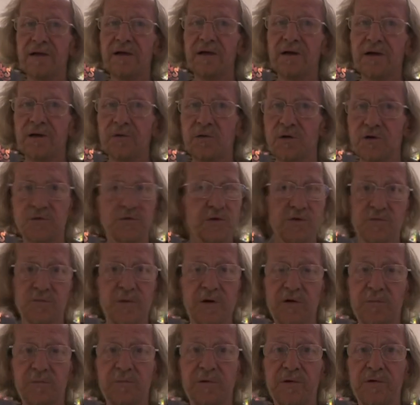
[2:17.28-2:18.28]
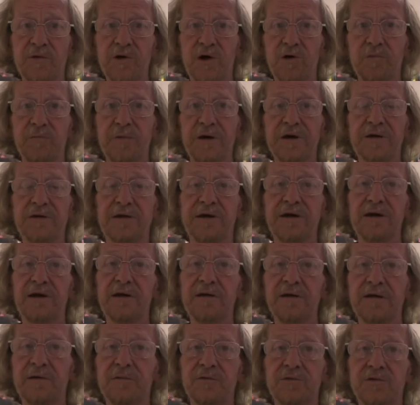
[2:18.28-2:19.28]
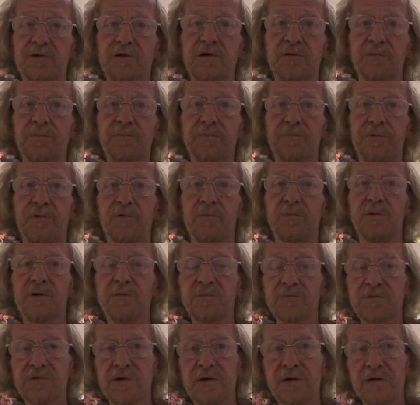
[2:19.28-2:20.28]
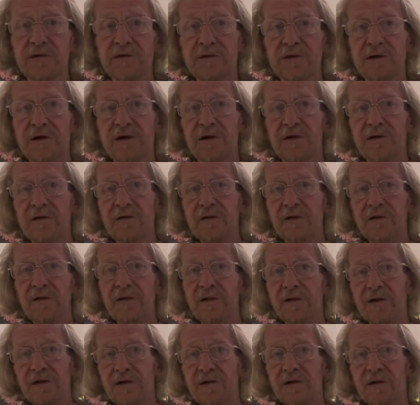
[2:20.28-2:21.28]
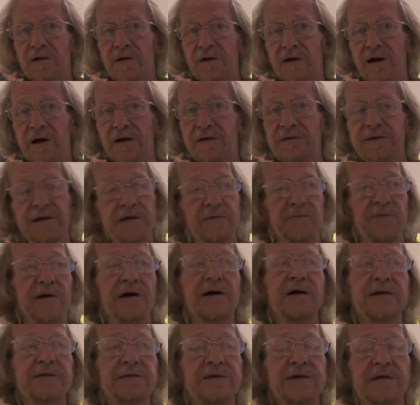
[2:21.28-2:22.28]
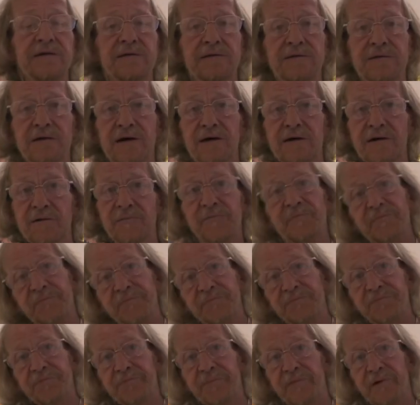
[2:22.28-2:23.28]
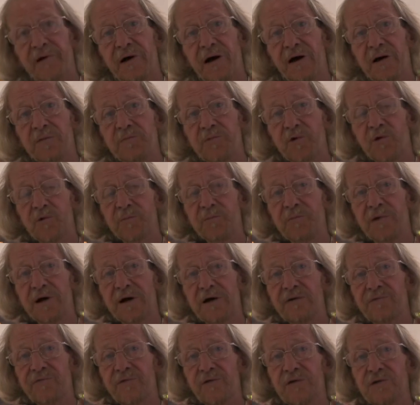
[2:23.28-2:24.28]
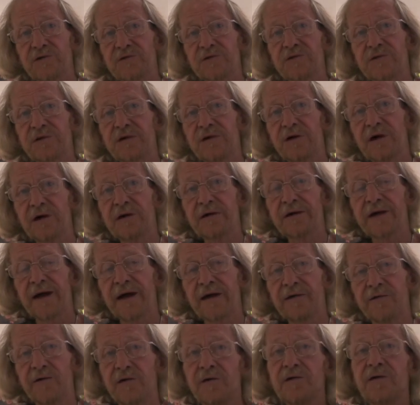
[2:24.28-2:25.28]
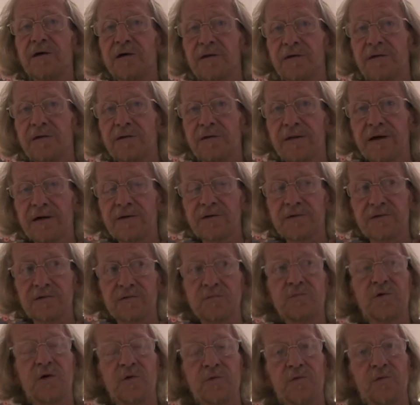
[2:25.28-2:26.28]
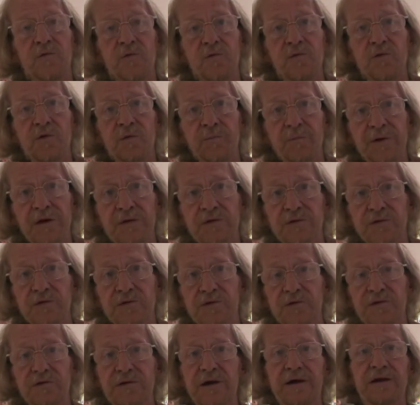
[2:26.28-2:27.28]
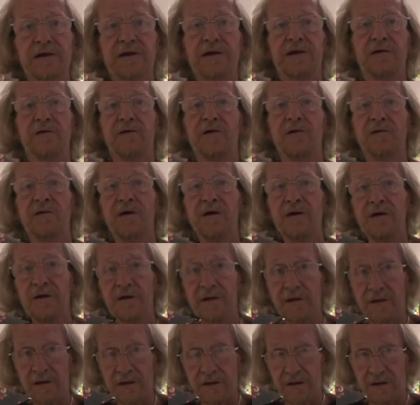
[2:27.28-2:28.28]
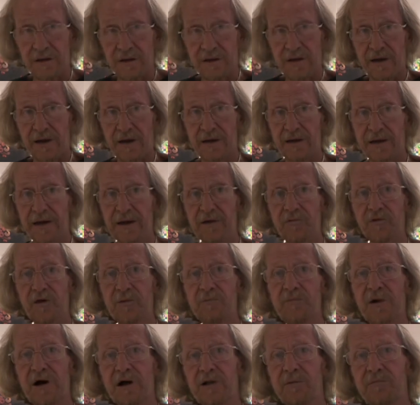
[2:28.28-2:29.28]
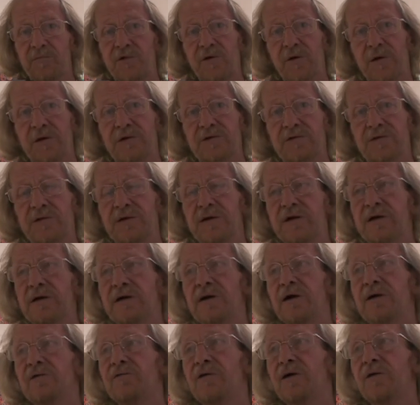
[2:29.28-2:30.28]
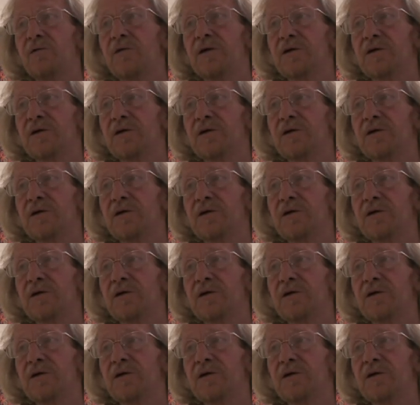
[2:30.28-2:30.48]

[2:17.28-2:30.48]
which was no, no big deal, there was no problems, and uh, I did that, and uh, I bought my first uh, Canon, and that's what all the pictures are taken on. And here in Malmö is the uh, Rolling